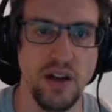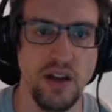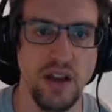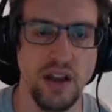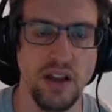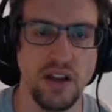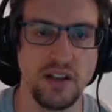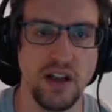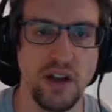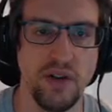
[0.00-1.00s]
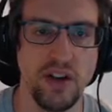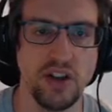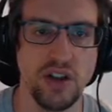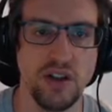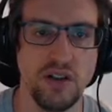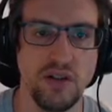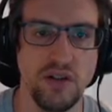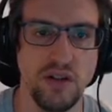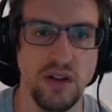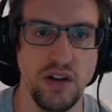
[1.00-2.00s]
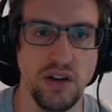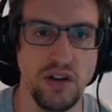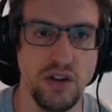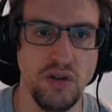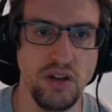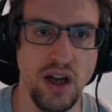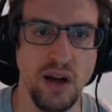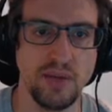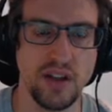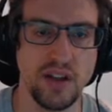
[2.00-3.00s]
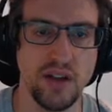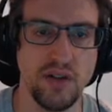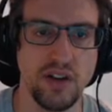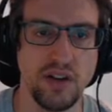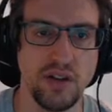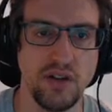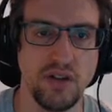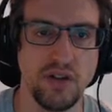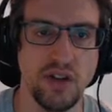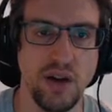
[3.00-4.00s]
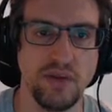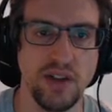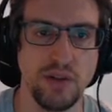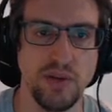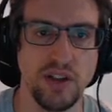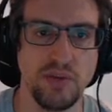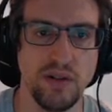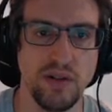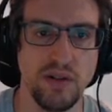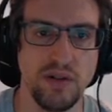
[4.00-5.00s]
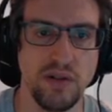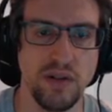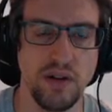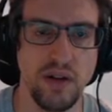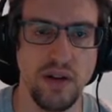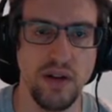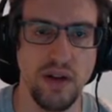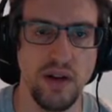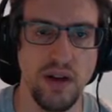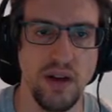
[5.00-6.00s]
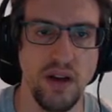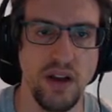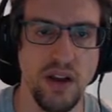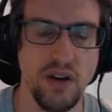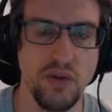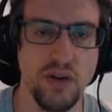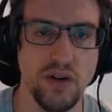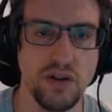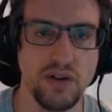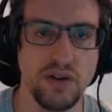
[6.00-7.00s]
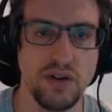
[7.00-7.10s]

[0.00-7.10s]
that the acceleration 2 times acceleration, or 2 times displacement equals